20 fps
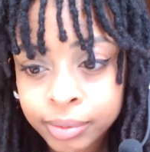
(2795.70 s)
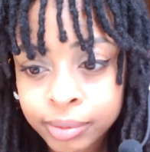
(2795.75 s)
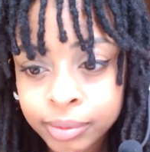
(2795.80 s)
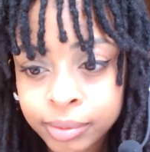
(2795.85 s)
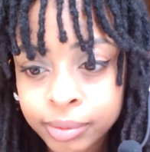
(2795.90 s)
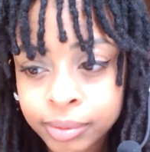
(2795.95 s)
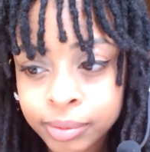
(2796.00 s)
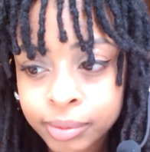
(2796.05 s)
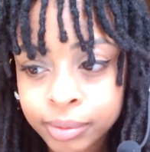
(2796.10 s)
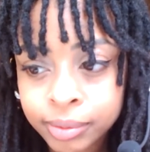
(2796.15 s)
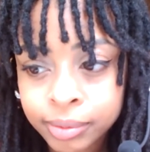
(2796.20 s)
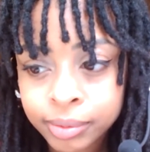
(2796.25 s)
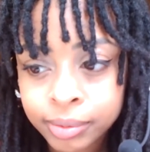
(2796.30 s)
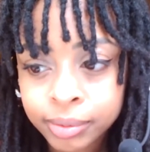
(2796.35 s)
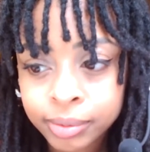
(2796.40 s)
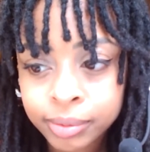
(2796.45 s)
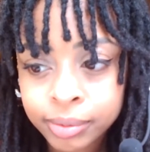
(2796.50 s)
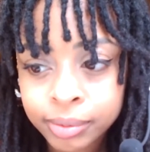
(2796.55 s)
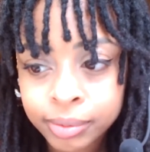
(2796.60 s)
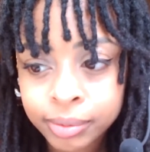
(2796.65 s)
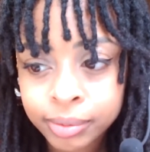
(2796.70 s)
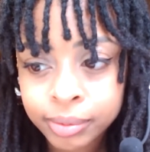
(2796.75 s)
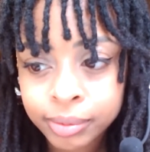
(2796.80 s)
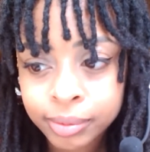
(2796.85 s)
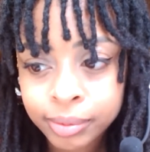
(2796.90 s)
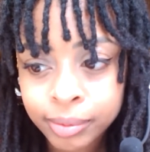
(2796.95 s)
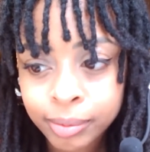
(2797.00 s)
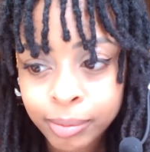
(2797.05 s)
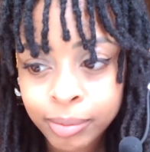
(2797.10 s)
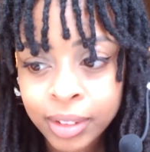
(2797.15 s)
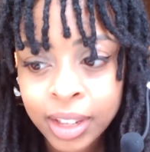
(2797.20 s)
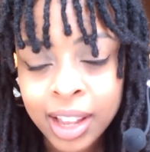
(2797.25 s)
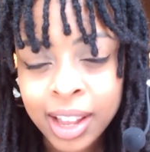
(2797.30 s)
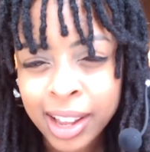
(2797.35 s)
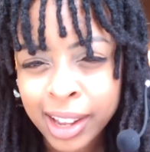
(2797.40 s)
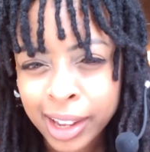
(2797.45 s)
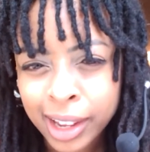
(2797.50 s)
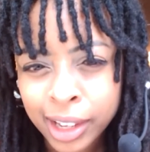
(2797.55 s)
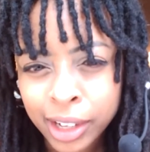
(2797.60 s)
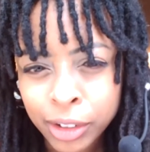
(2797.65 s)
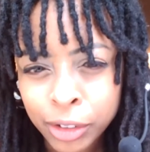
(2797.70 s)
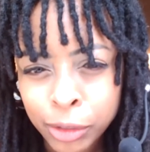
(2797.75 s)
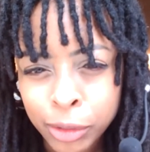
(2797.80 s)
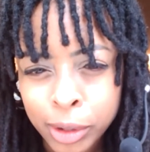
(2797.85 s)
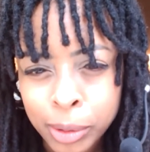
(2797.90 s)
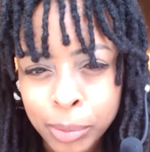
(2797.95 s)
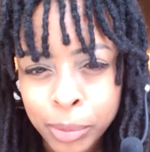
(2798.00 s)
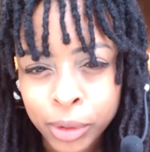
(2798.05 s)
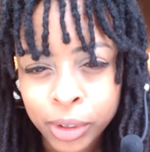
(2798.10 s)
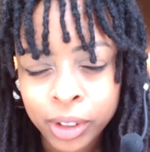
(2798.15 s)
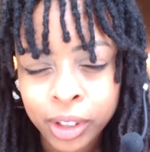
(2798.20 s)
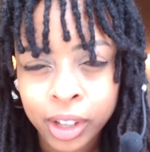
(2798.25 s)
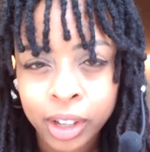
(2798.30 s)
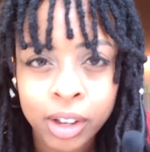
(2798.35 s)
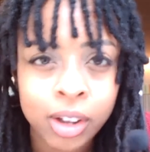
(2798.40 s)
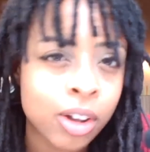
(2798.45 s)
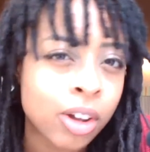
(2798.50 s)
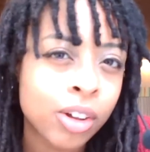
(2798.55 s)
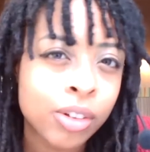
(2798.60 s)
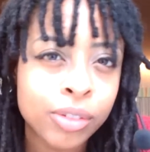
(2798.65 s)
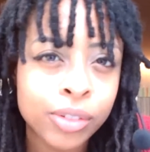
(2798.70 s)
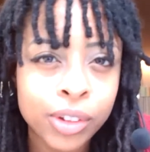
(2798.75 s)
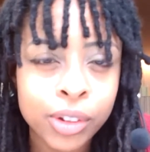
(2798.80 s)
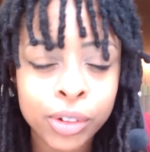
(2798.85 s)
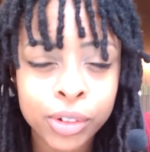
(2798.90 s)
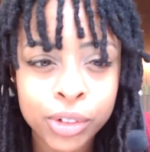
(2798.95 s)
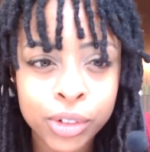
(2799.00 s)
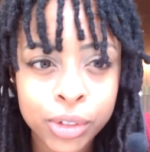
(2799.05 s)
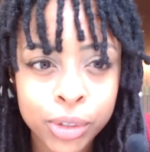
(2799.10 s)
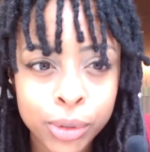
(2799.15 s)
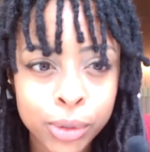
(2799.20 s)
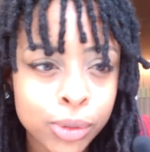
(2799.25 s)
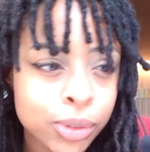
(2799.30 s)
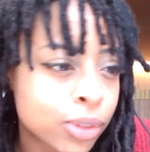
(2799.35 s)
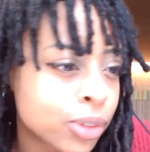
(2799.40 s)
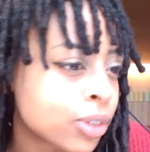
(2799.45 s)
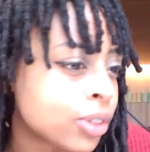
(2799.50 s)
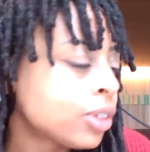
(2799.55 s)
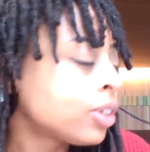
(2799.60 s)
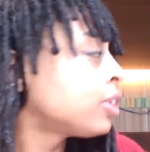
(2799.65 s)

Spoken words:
Mm-hmm. I kind of want more like coffee or juice.